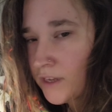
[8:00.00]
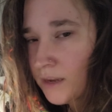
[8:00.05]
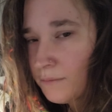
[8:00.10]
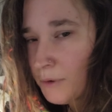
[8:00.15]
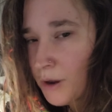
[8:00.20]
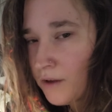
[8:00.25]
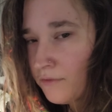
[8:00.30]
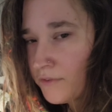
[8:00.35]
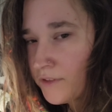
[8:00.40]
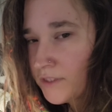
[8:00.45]
I
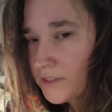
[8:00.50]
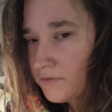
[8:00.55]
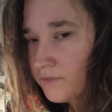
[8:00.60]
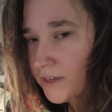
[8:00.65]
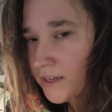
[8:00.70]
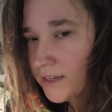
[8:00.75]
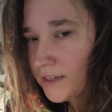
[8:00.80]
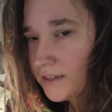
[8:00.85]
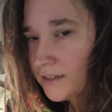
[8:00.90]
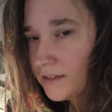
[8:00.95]
bought for this
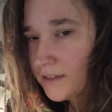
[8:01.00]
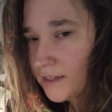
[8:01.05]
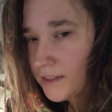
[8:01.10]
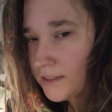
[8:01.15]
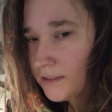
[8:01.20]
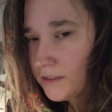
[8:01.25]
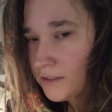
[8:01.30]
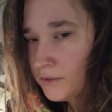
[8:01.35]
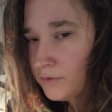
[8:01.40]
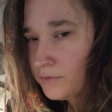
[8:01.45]
van, I
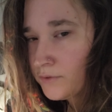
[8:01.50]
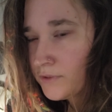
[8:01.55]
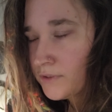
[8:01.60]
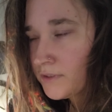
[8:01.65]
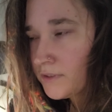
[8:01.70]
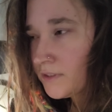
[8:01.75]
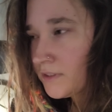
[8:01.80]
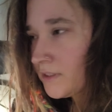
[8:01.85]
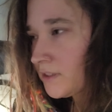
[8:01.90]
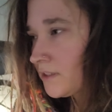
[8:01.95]
didn't use.
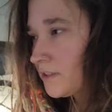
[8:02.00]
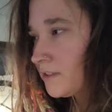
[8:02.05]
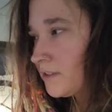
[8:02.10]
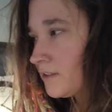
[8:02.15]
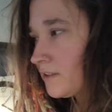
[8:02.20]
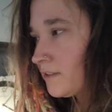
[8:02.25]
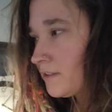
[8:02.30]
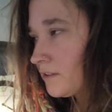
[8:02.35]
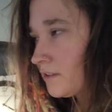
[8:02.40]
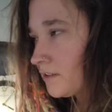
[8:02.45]

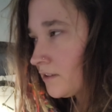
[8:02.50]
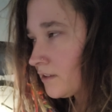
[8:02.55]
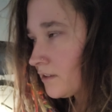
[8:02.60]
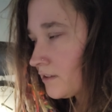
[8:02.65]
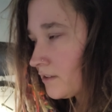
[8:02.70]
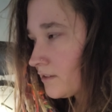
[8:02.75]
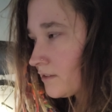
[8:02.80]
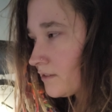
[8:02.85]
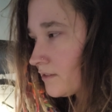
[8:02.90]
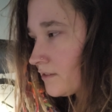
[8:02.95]
Ugh.
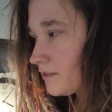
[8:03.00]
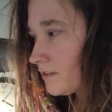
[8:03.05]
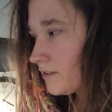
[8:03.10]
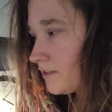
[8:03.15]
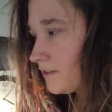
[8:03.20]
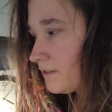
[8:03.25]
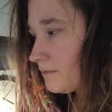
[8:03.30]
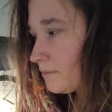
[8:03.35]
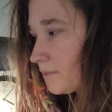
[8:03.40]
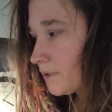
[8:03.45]

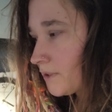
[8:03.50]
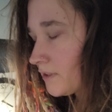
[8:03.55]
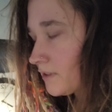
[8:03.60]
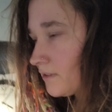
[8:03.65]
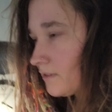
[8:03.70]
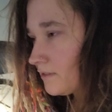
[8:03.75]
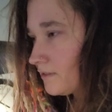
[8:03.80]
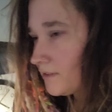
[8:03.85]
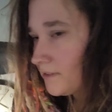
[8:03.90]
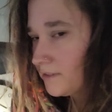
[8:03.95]
But
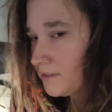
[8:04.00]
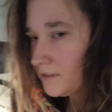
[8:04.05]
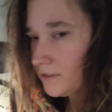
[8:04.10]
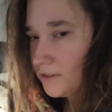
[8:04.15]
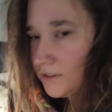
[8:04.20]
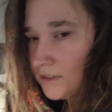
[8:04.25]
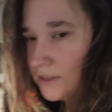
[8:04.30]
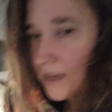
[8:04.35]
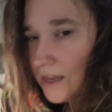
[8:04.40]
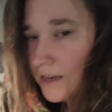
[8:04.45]

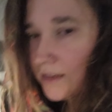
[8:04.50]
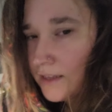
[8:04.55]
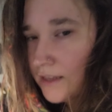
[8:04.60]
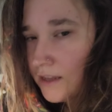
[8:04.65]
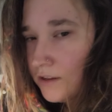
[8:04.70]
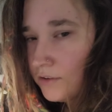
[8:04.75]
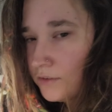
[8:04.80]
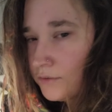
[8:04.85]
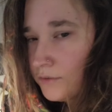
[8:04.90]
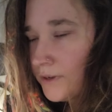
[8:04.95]
yeah, how the
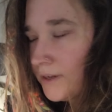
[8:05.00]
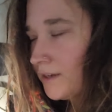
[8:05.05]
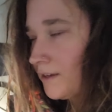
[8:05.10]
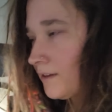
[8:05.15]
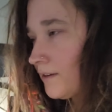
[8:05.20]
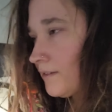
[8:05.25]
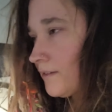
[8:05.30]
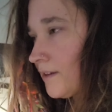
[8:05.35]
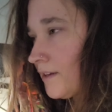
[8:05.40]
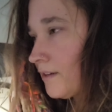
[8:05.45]
hell do I
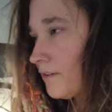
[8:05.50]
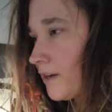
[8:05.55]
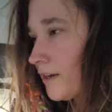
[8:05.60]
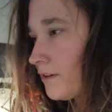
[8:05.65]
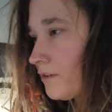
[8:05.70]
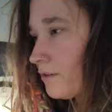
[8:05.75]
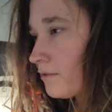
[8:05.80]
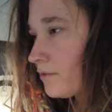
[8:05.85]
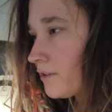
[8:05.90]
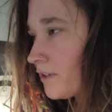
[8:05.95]
know?
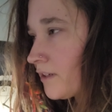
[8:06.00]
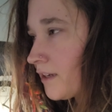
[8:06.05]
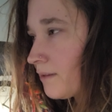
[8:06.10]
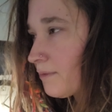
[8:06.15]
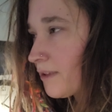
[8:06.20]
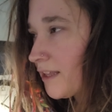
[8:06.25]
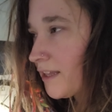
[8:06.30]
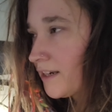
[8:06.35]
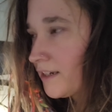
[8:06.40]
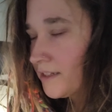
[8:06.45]
I'm
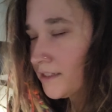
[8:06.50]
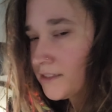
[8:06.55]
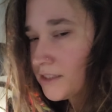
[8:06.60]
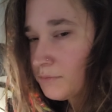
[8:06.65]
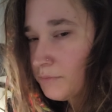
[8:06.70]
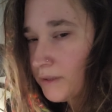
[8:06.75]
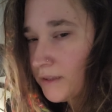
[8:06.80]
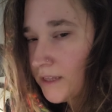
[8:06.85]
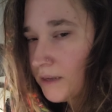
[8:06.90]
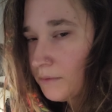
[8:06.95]
glad I didn't
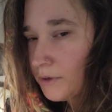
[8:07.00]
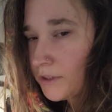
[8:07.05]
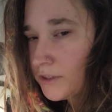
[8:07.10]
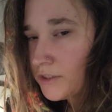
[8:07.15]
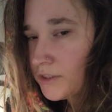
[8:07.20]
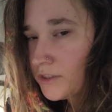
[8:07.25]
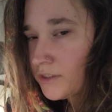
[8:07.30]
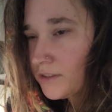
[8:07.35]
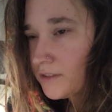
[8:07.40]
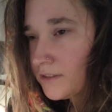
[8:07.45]
spend that
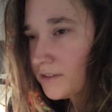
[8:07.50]
much.